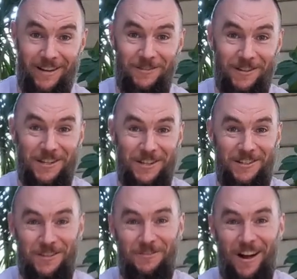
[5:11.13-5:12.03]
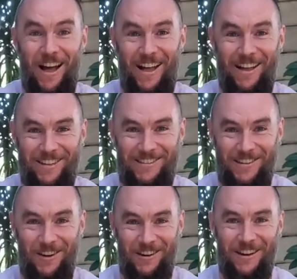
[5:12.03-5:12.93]
which is why
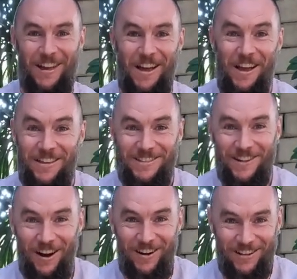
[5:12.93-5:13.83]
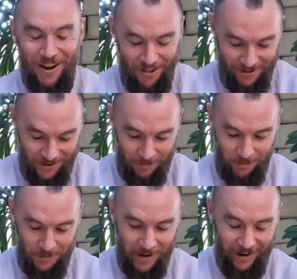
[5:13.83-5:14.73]
I started calling her
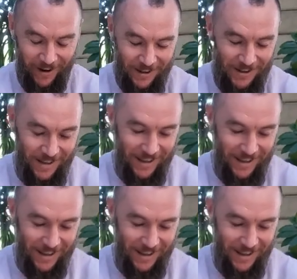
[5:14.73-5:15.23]
Blueberry.